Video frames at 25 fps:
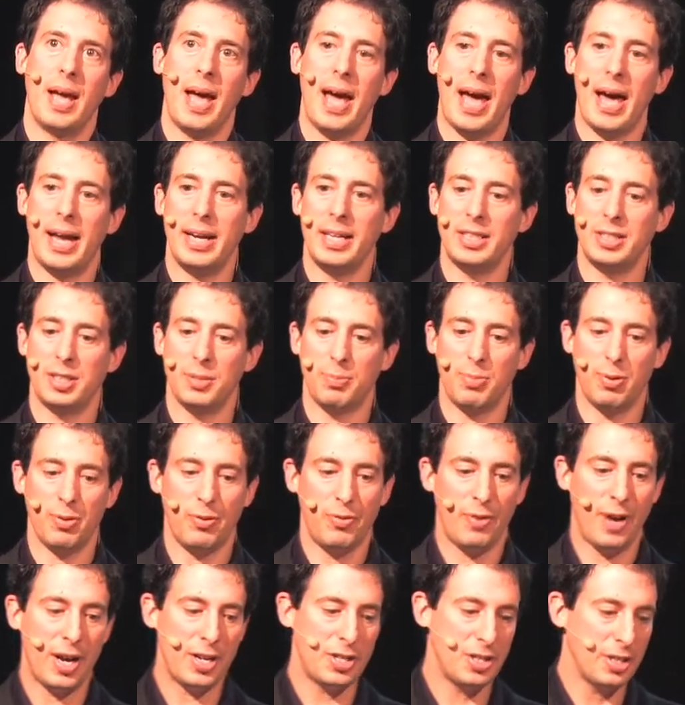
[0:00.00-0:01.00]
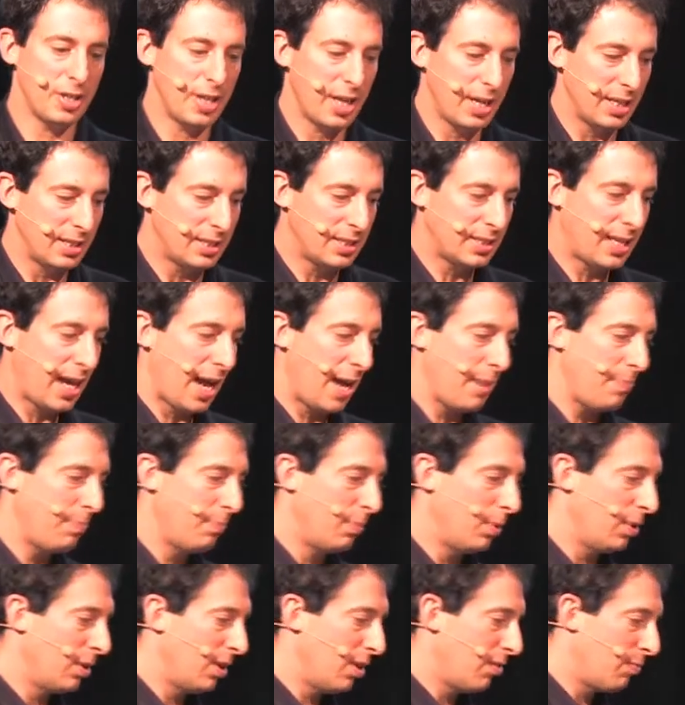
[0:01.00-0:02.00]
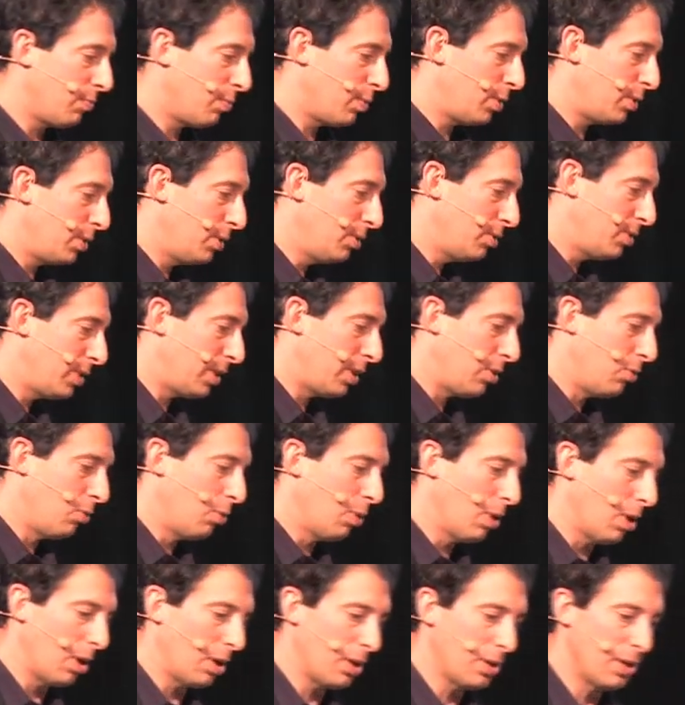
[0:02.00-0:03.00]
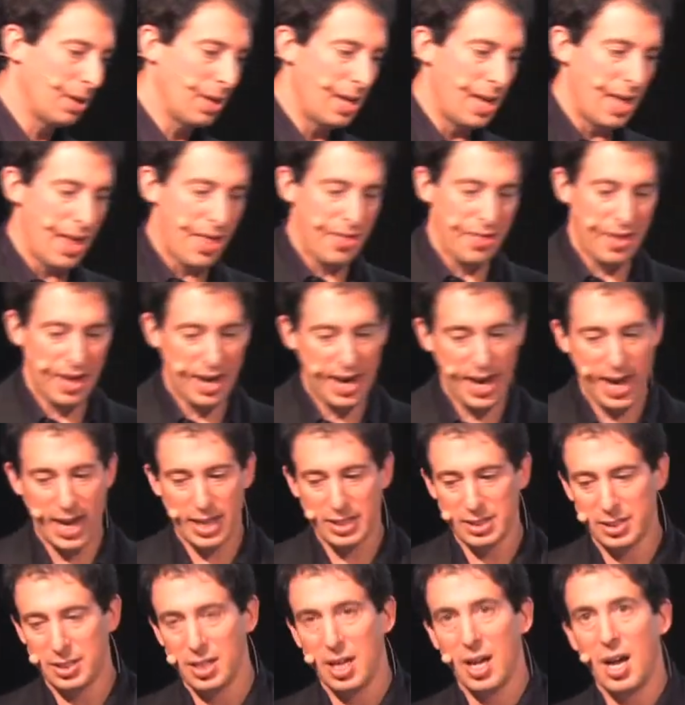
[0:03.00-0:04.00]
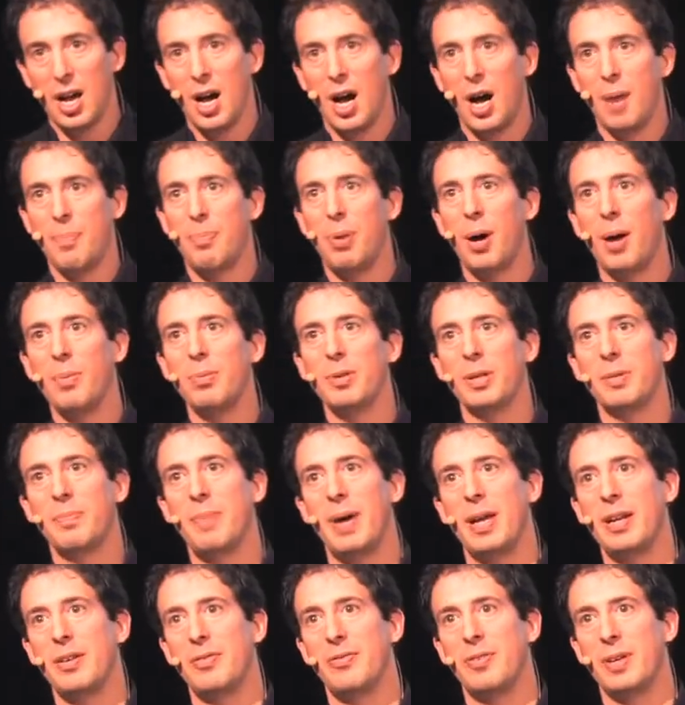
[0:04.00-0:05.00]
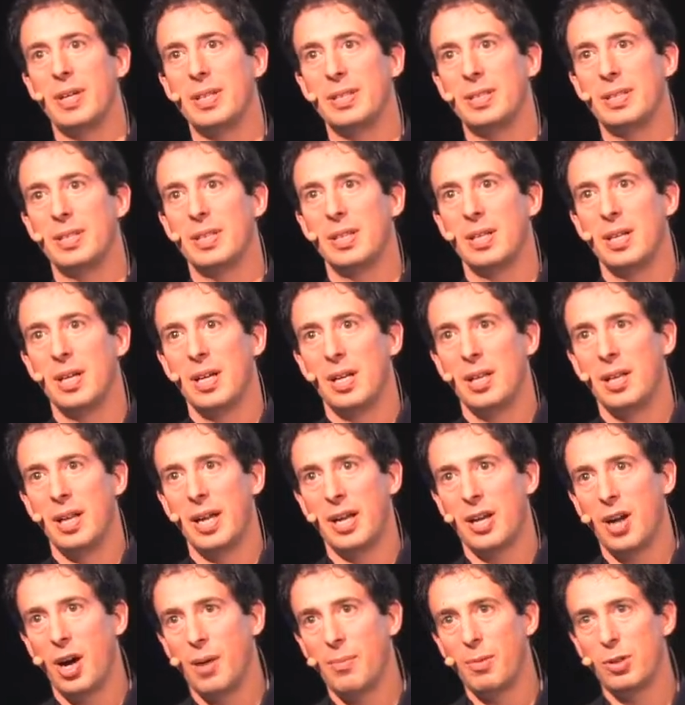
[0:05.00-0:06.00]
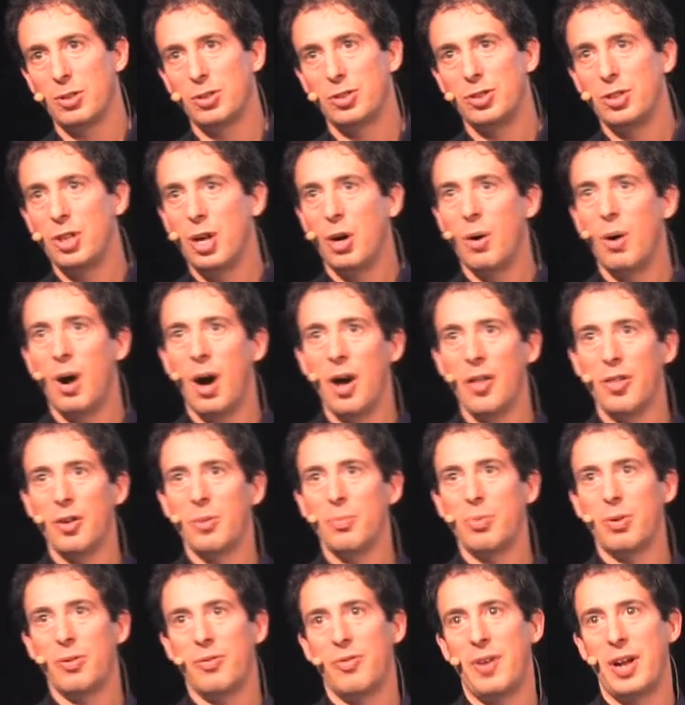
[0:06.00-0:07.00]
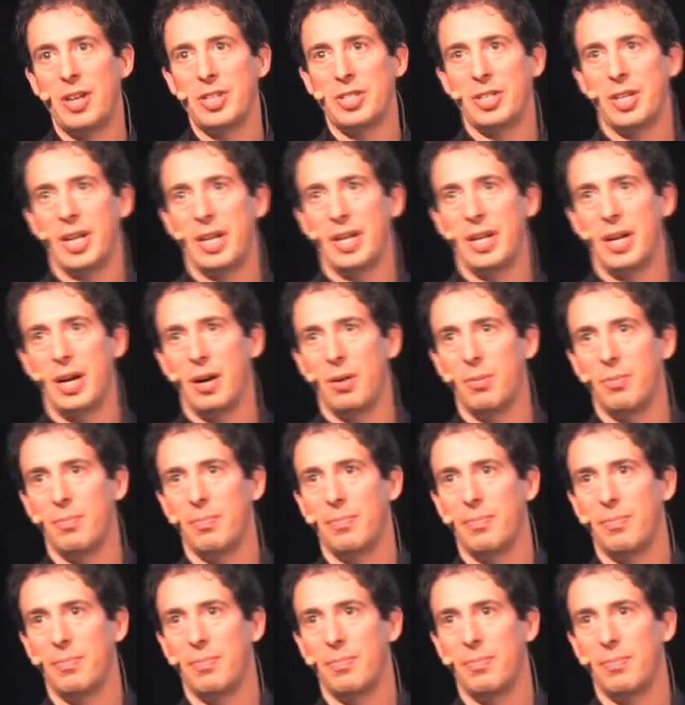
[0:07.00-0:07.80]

And it's a profession that is capable of producing work that has a public benefit like almost no other profession I know.